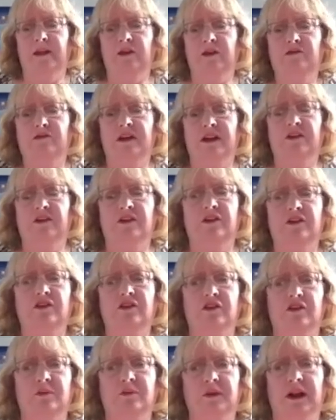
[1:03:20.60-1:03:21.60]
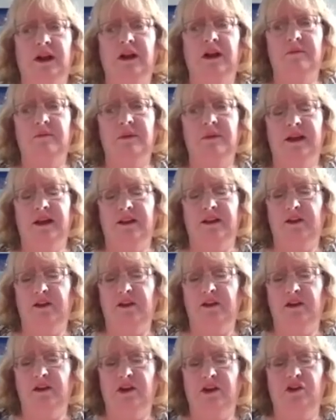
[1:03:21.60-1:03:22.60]
transitions, but I'll come back in the
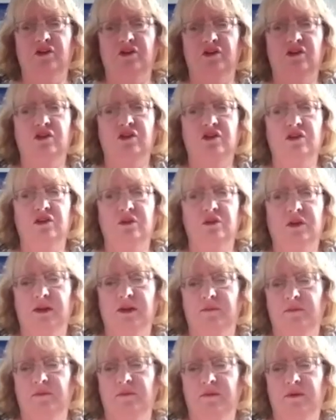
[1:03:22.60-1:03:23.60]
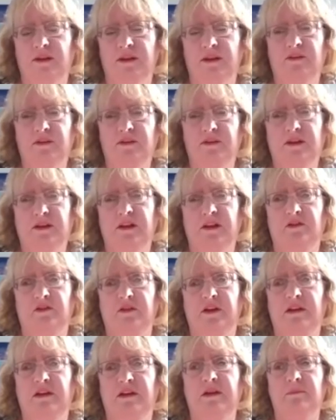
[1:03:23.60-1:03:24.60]
conclusion to this is
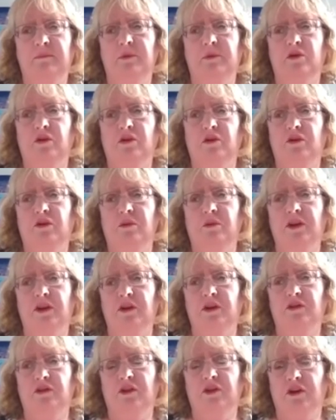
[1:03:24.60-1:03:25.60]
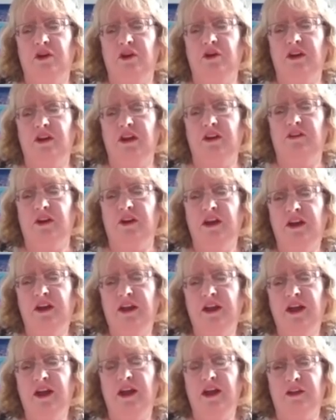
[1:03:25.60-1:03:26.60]
very important when you start looking at
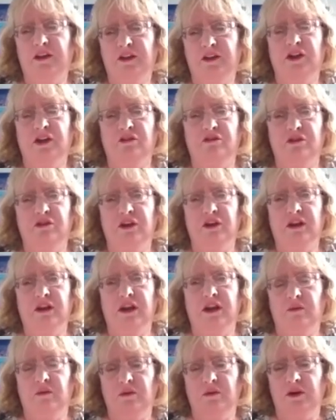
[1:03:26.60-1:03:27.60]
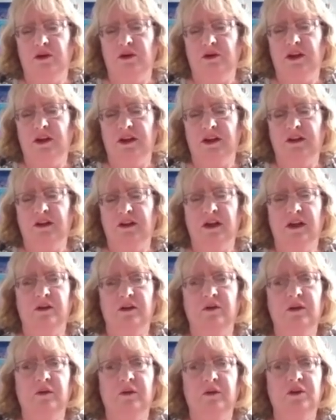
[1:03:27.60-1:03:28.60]
another country we're looking at
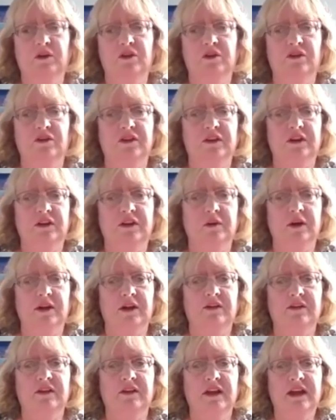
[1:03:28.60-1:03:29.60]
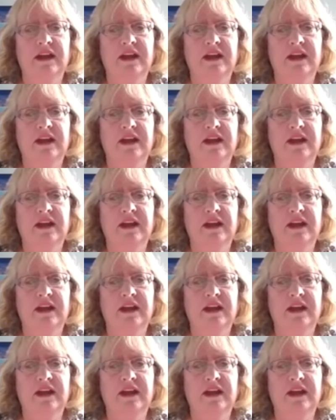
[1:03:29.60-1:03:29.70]
now, which is the US.